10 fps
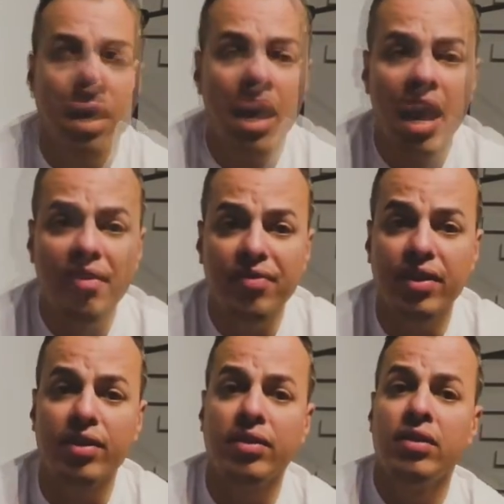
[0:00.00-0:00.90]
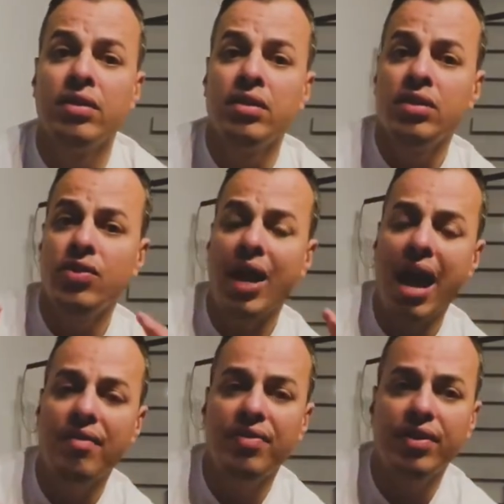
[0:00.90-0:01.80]
After you
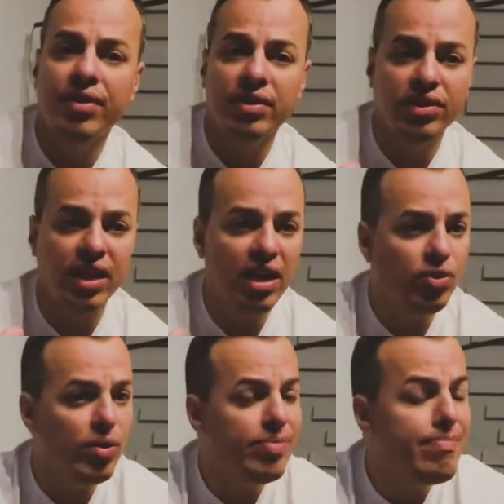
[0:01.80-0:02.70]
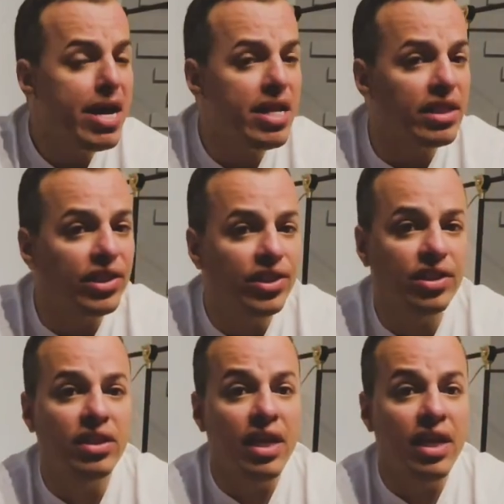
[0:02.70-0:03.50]
have the stage 1 managed